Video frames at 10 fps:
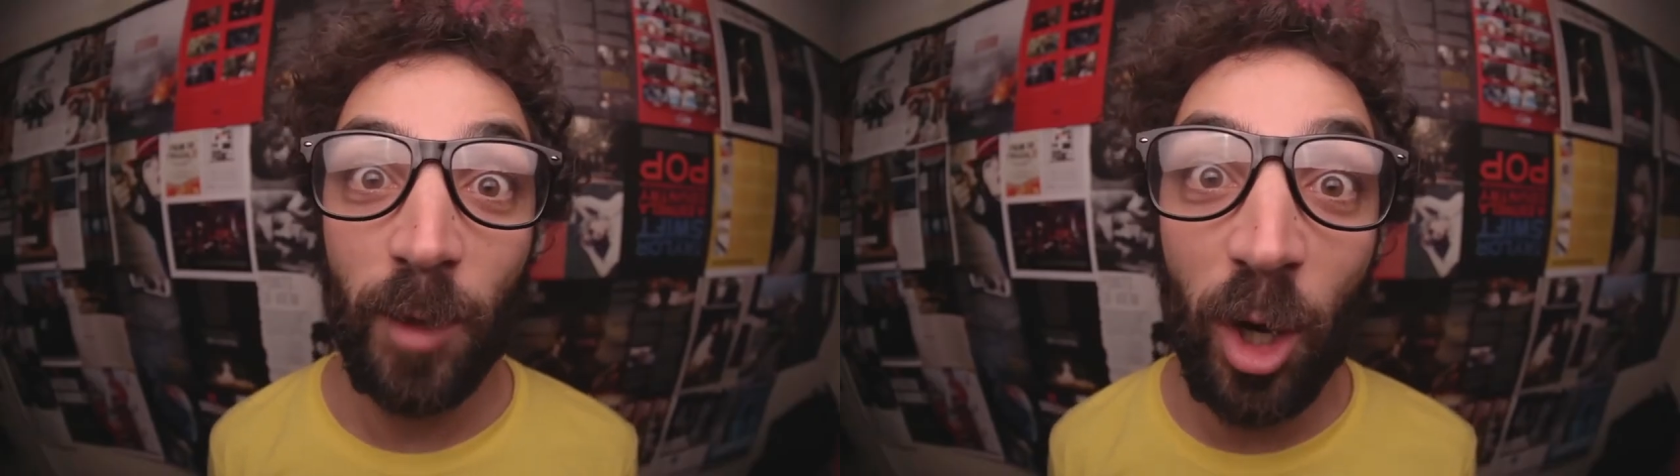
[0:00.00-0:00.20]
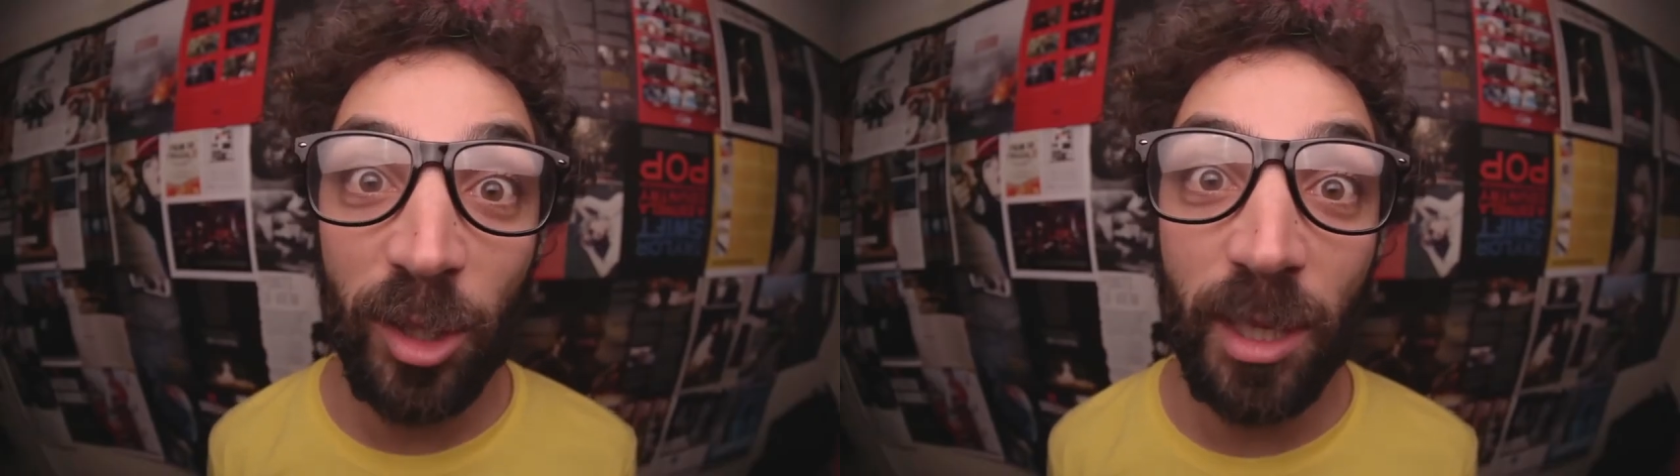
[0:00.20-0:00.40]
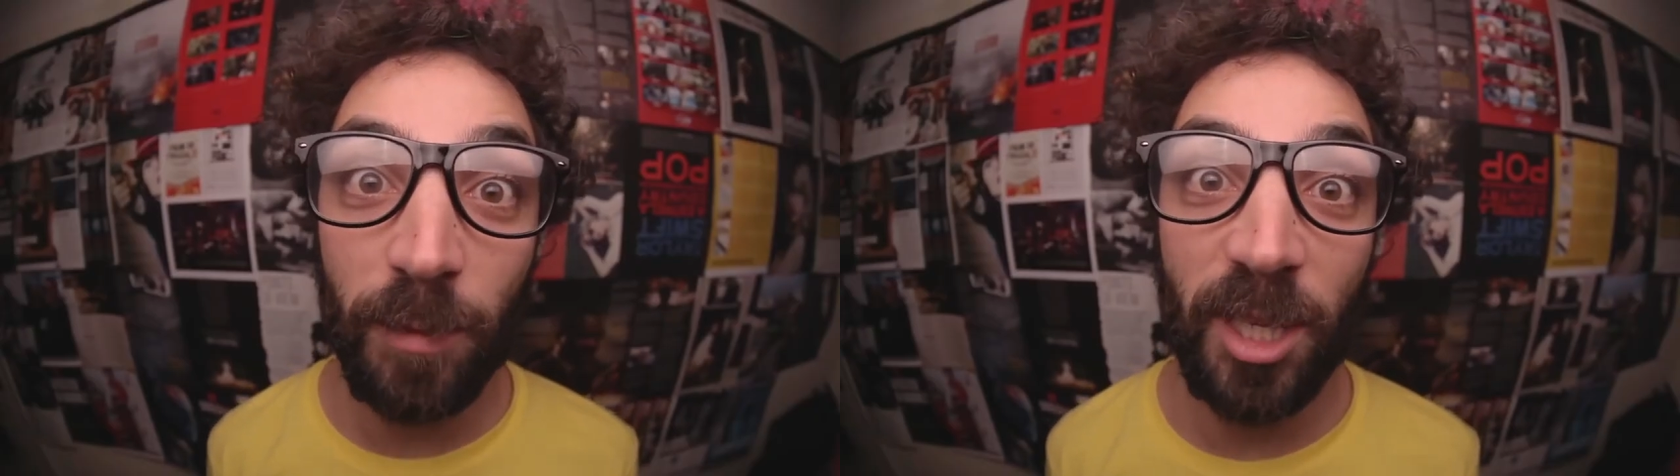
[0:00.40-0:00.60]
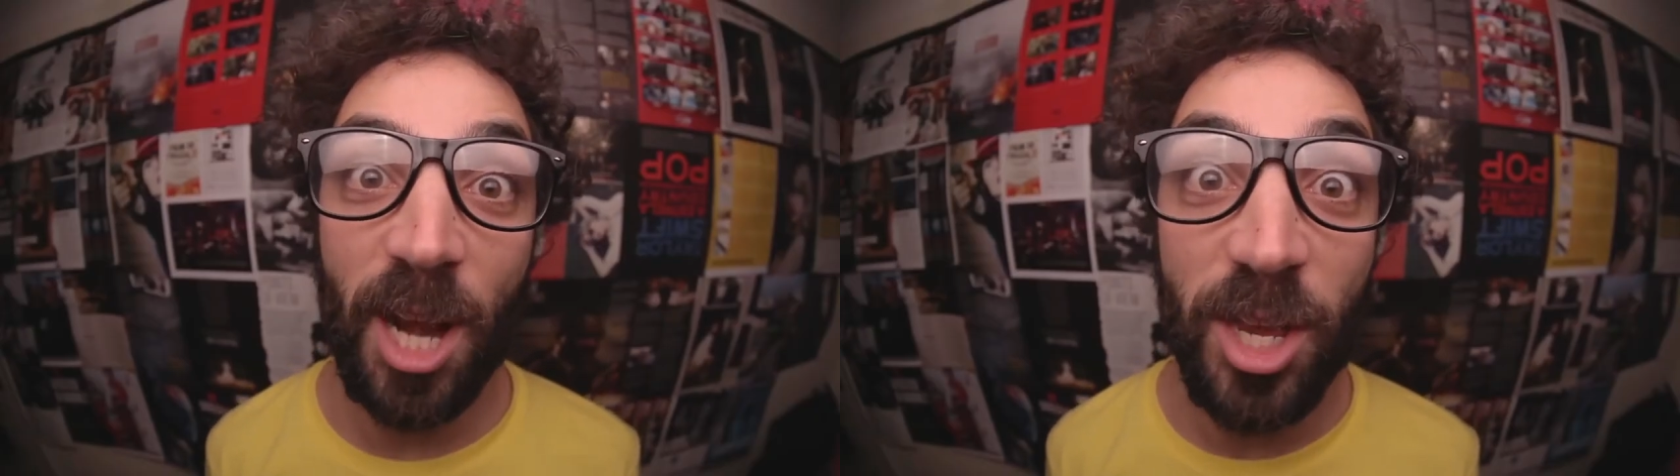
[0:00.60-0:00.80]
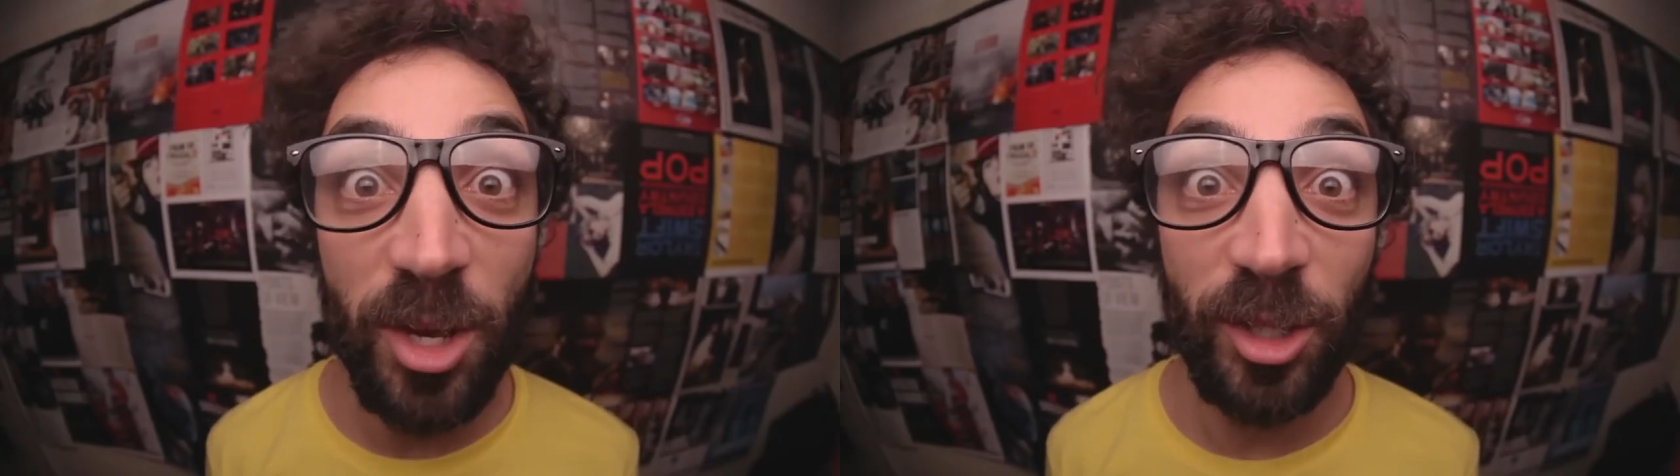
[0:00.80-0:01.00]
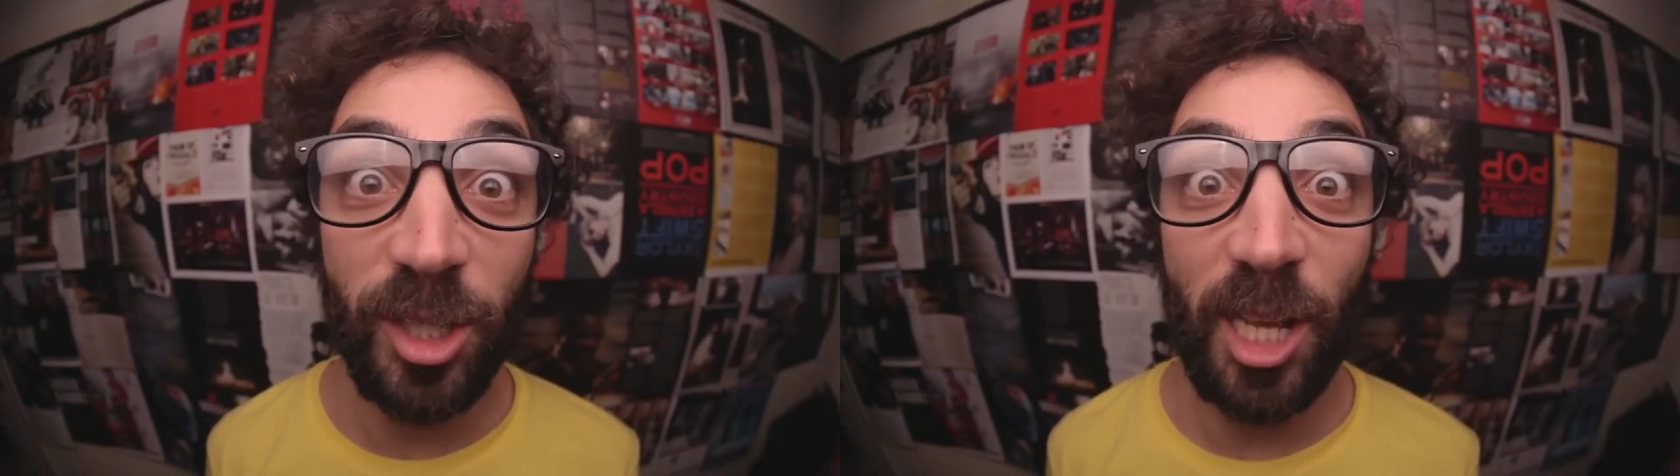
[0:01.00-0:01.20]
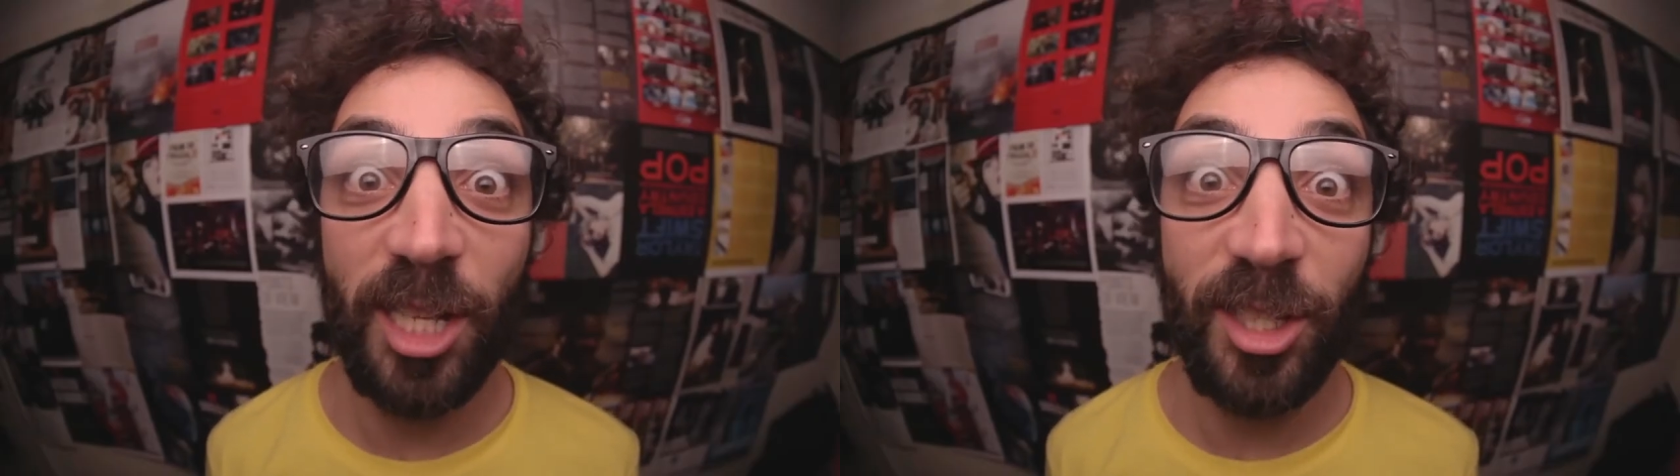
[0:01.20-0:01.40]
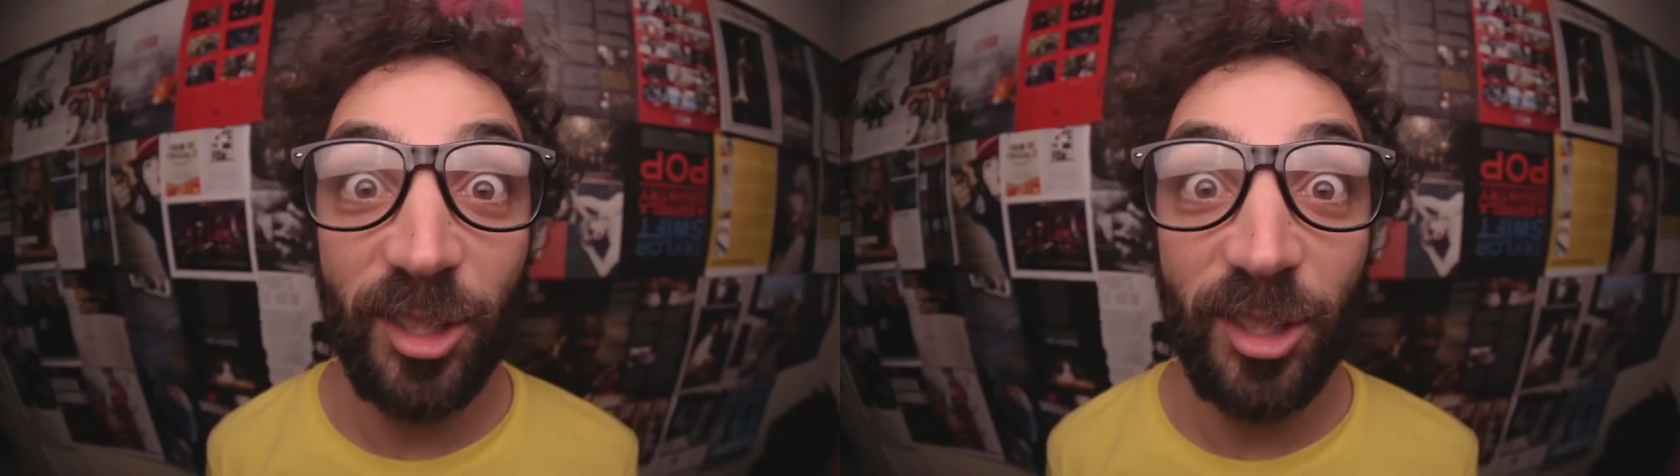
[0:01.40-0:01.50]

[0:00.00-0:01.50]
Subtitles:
concepts that I use to light a